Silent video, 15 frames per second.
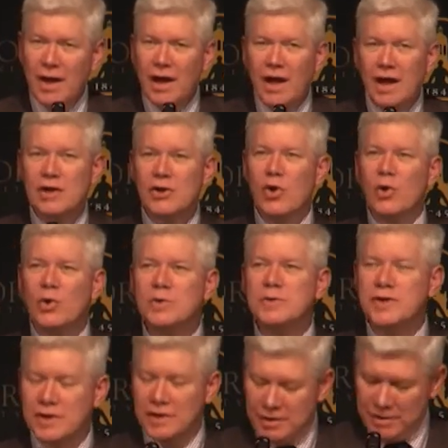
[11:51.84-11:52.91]
An
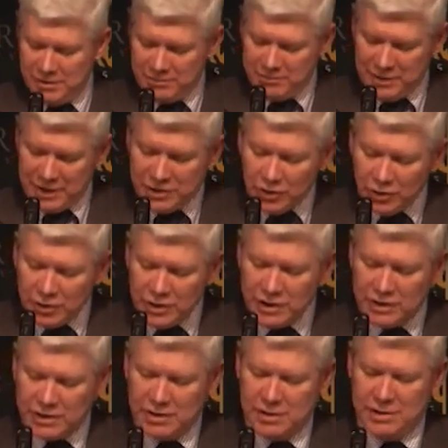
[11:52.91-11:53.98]
older
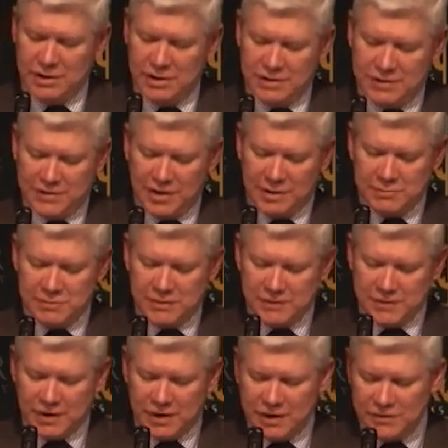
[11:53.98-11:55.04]
Baconian conception of
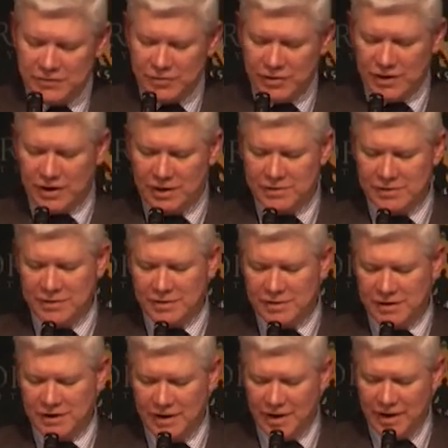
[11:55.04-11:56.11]
science regarded it
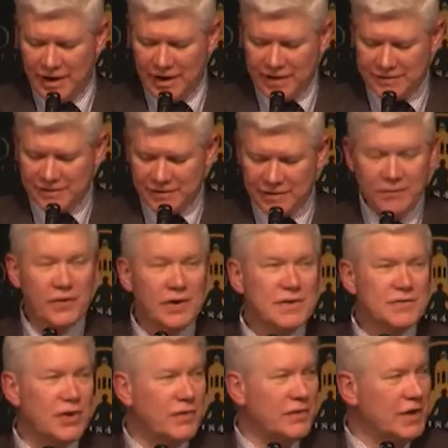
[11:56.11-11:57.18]
as the
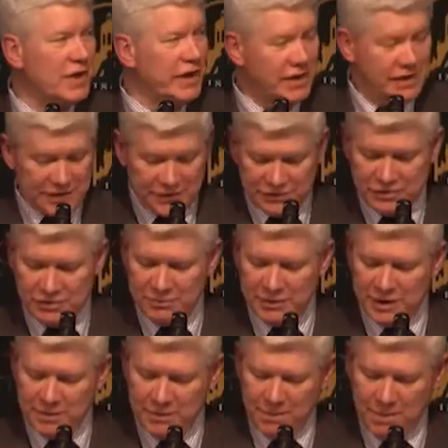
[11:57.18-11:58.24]
philosophically
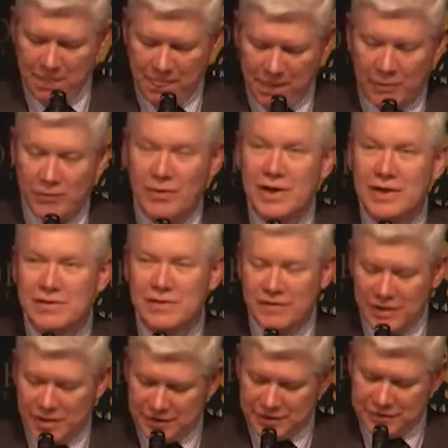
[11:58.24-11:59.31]
unassuming, or
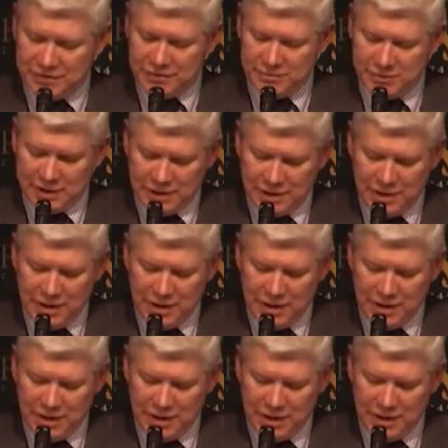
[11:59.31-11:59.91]
relatively unassuming,